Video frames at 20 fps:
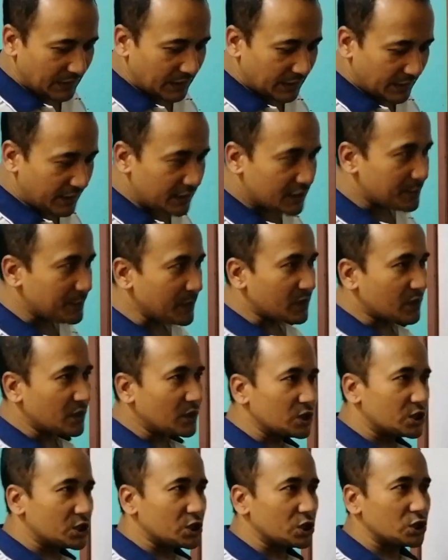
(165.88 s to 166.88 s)
It's
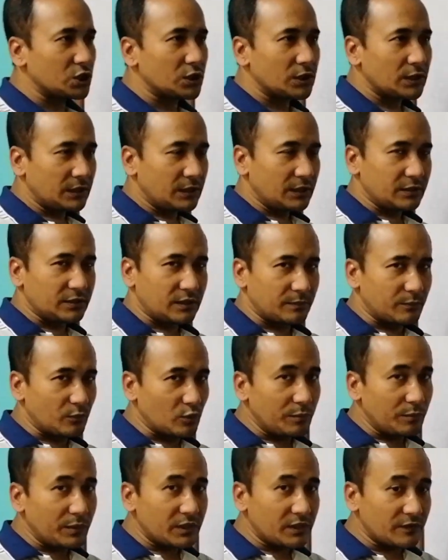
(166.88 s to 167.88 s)
because the
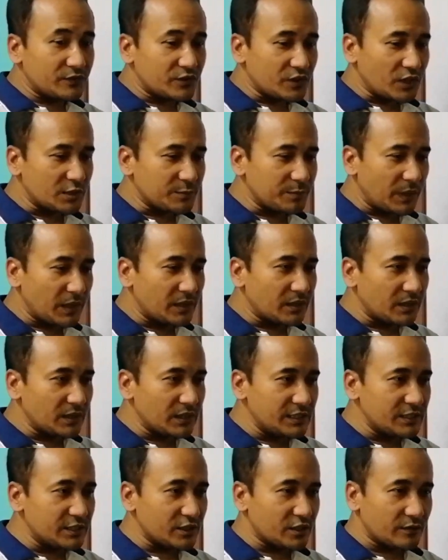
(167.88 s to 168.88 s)
moment of charged particle
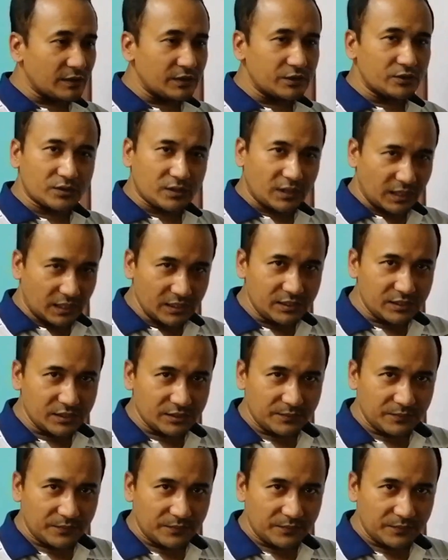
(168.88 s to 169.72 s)
is equivalent to current,